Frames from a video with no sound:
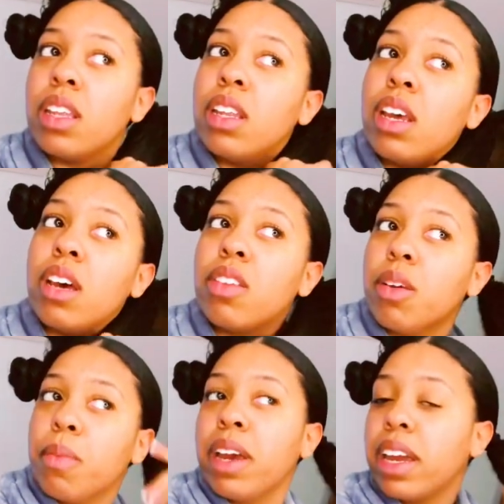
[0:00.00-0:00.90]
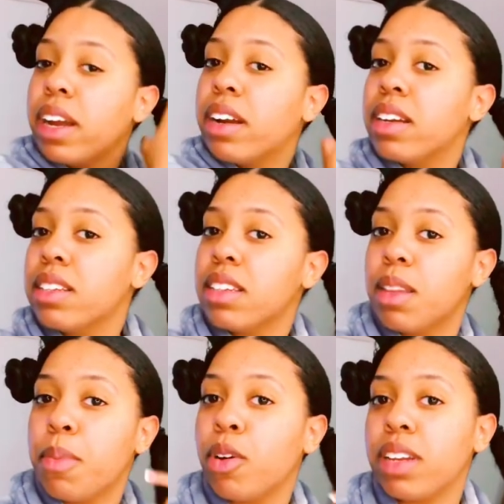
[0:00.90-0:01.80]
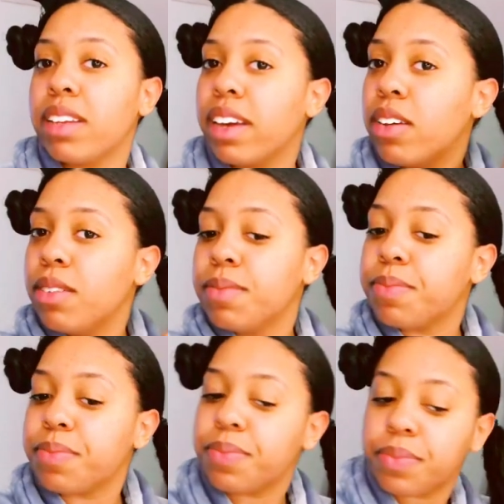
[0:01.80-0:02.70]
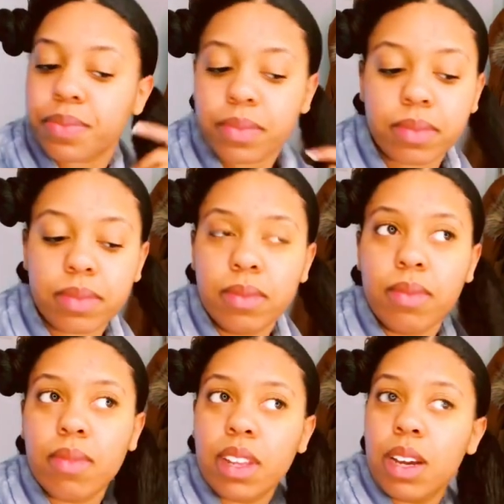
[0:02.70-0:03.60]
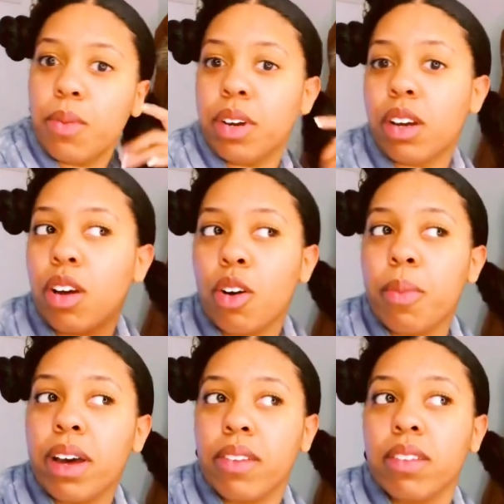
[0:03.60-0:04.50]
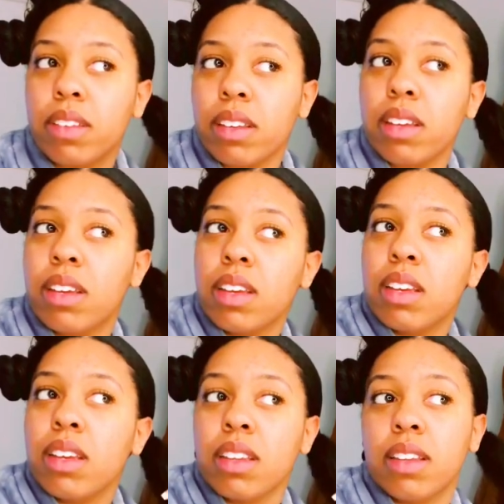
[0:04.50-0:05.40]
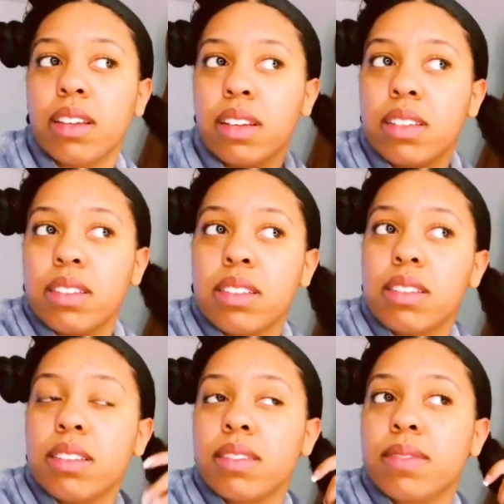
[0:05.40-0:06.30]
Now that my hair is in the ponytail, I'm gonna comb out this.